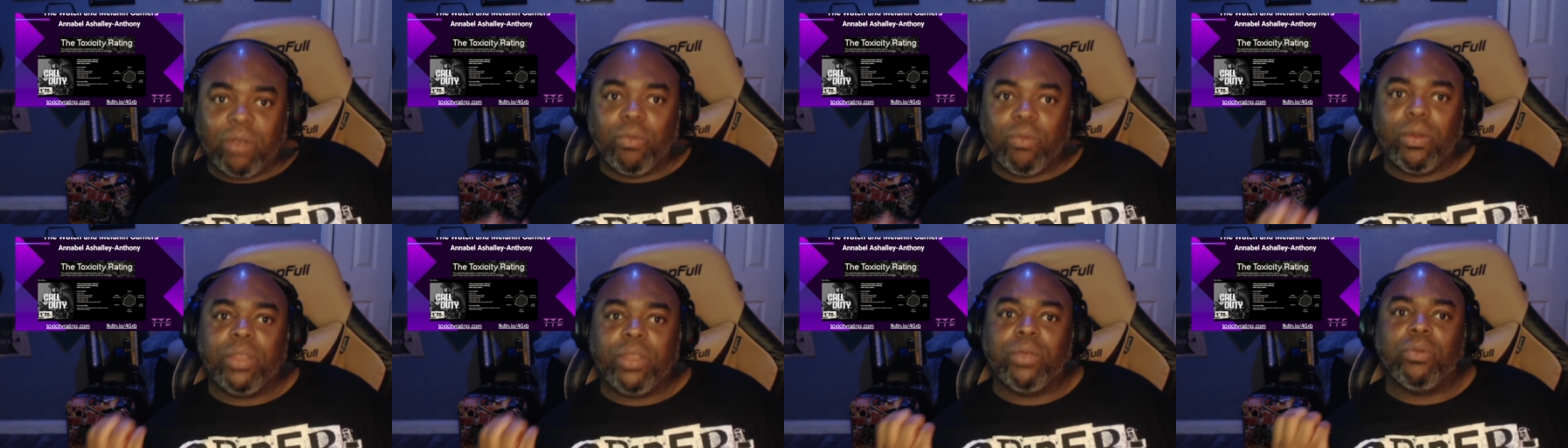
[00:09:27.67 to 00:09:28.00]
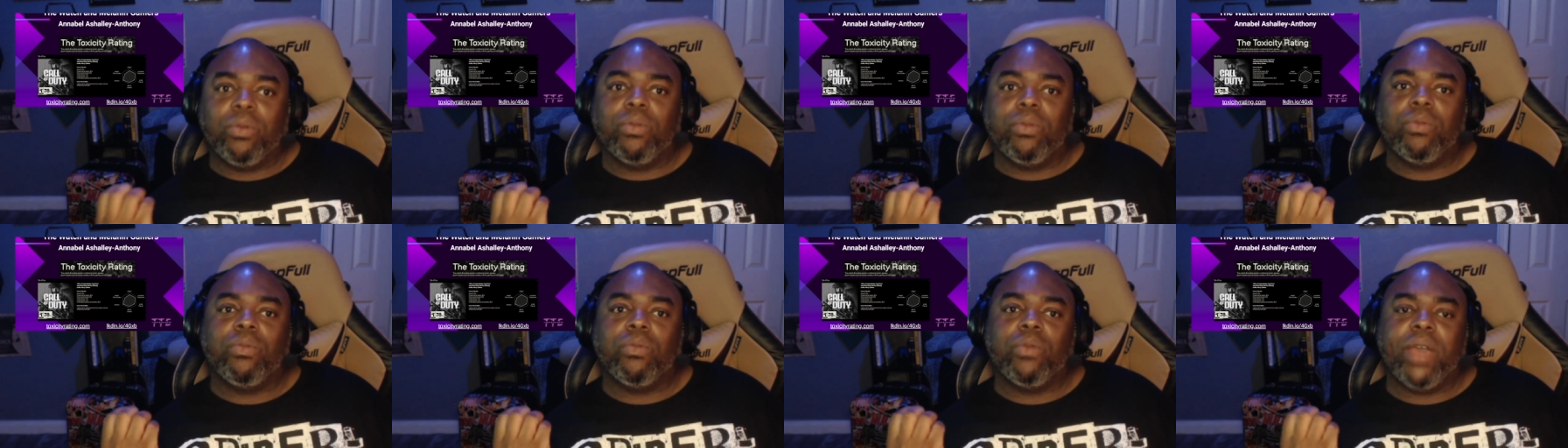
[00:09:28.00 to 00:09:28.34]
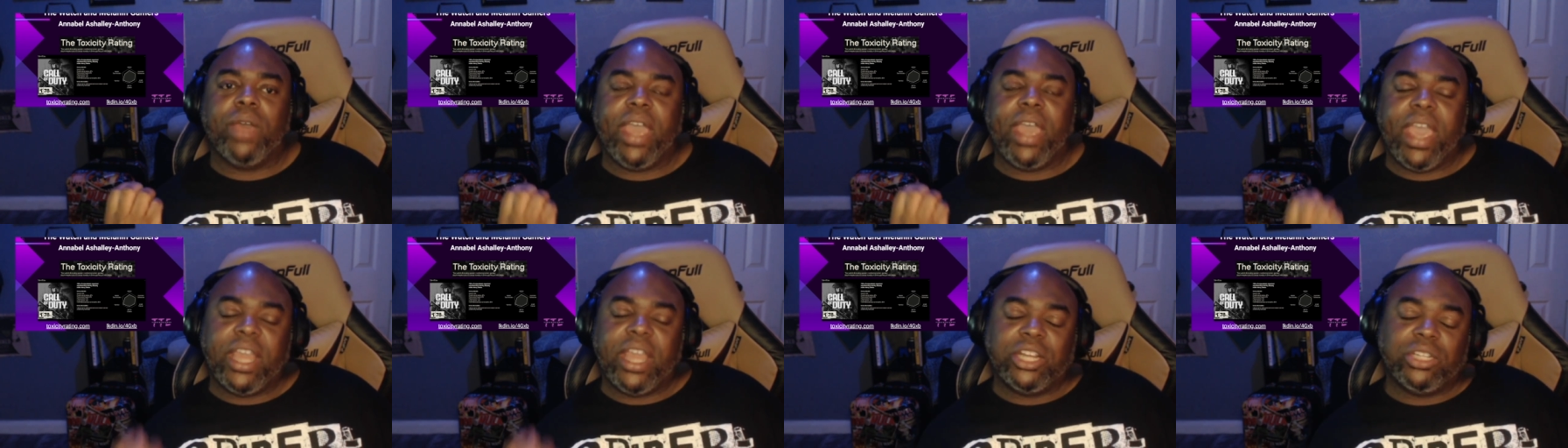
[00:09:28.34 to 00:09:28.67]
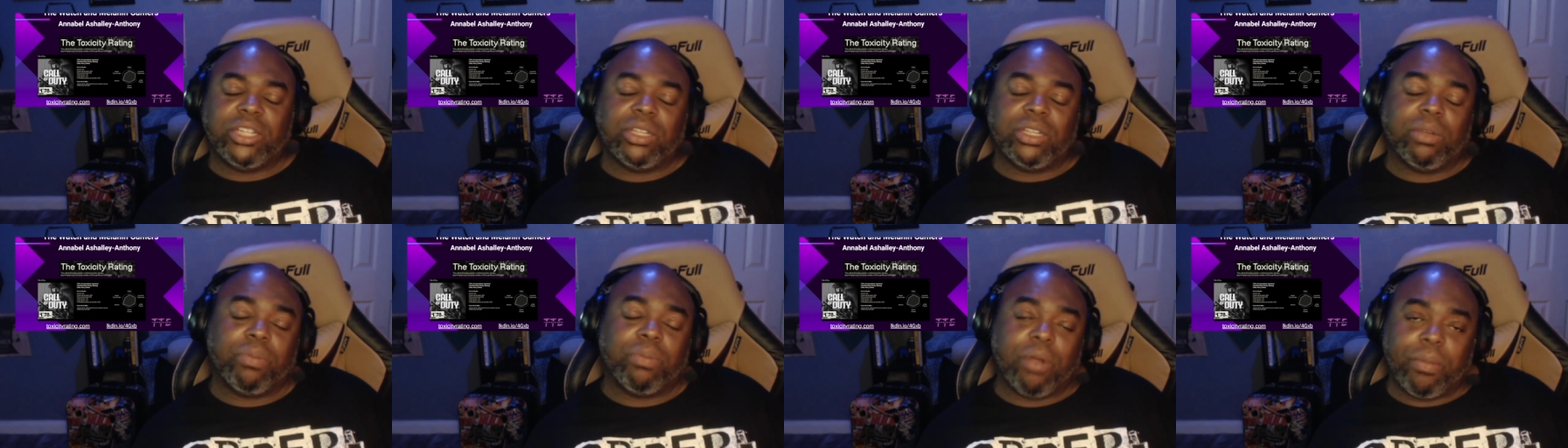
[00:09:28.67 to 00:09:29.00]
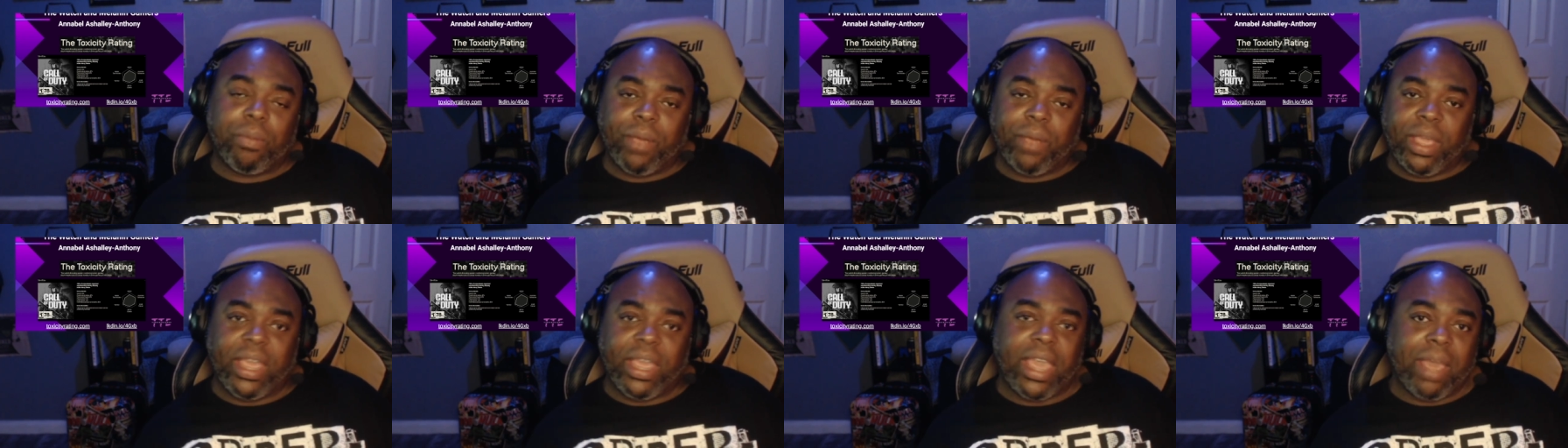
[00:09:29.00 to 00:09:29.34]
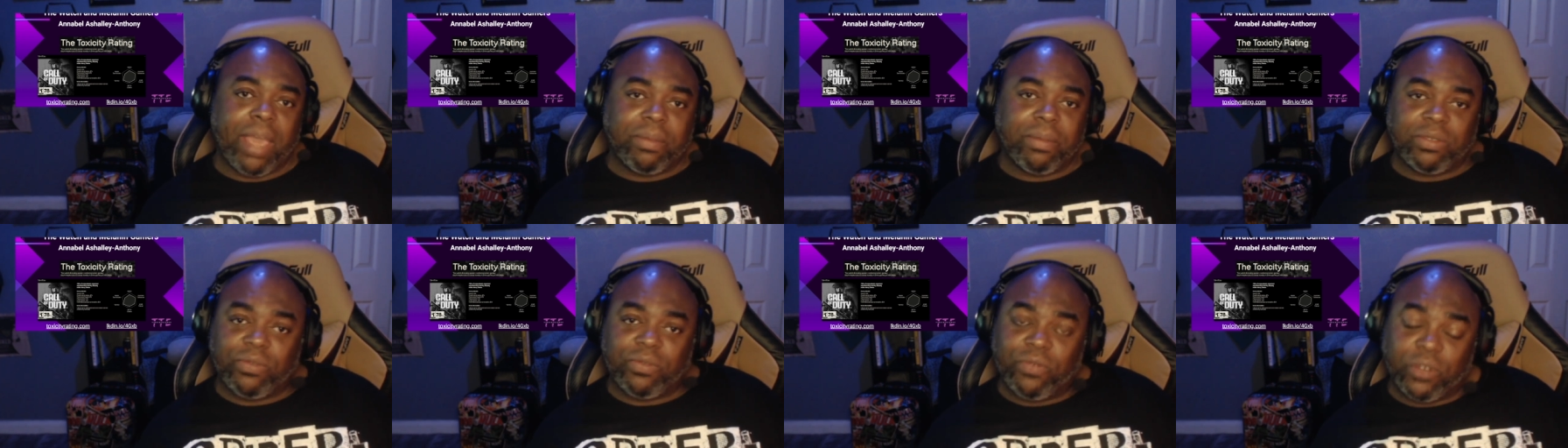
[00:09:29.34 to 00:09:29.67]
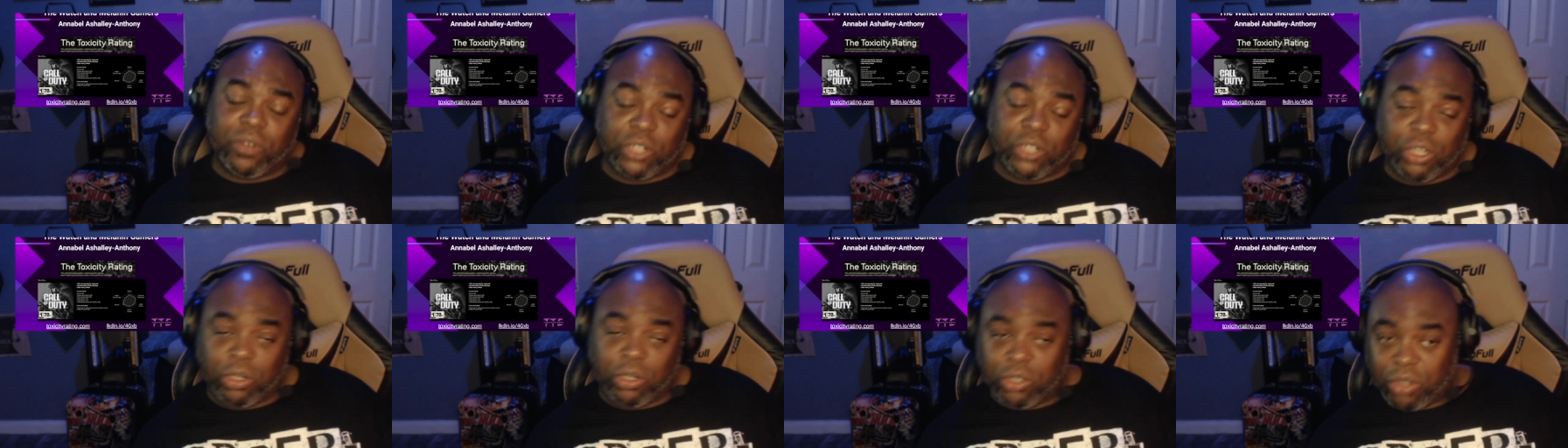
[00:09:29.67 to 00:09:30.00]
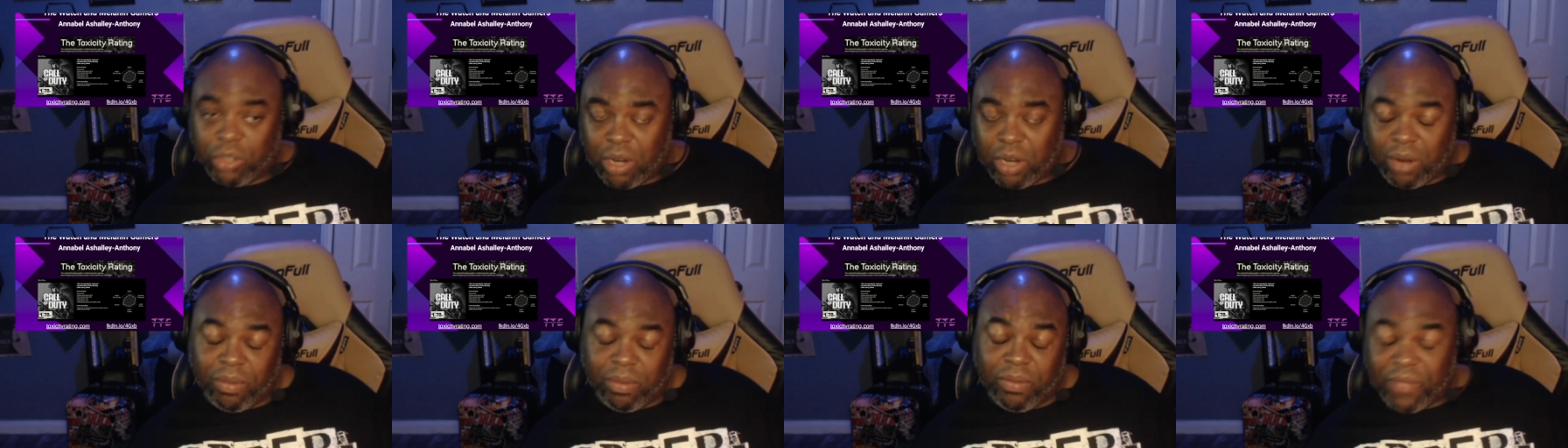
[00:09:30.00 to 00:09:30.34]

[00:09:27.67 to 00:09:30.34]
whether what age appropriate games for children are.